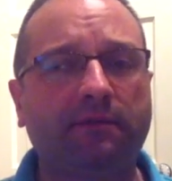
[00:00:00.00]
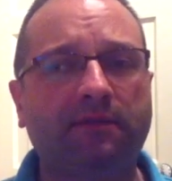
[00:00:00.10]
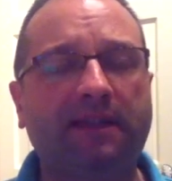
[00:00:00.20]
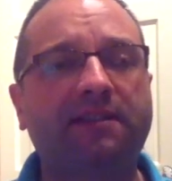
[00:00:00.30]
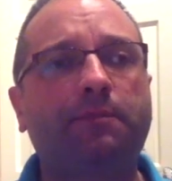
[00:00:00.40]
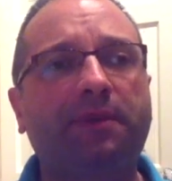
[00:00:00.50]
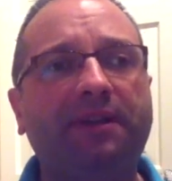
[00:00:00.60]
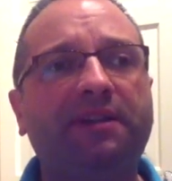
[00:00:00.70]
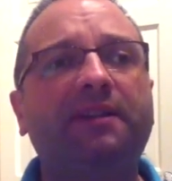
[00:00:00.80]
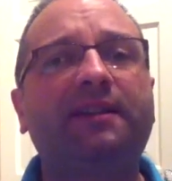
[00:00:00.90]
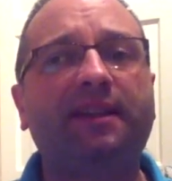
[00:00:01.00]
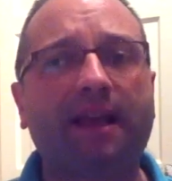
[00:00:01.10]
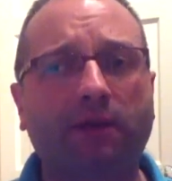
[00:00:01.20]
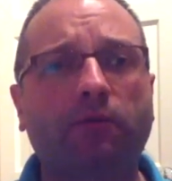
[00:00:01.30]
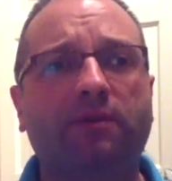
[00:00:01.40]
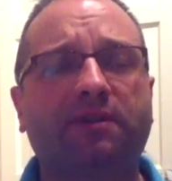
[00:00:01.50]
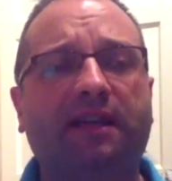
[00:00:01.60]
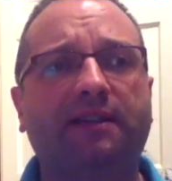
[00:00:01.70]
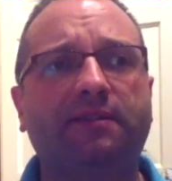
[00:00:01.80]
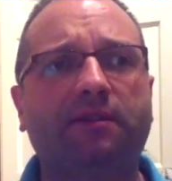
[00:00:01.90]
Just print the actual
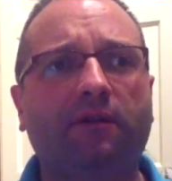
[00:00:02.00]
size.